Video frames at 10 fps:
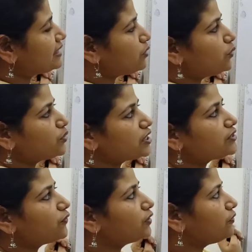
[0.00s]
the
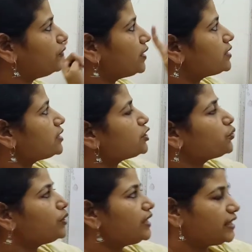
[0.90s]
solutions for the first
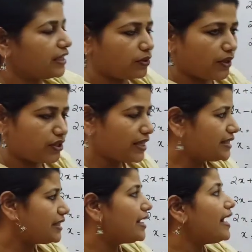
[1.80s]
two linear
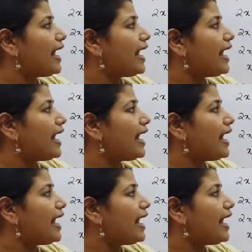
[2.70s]
equations.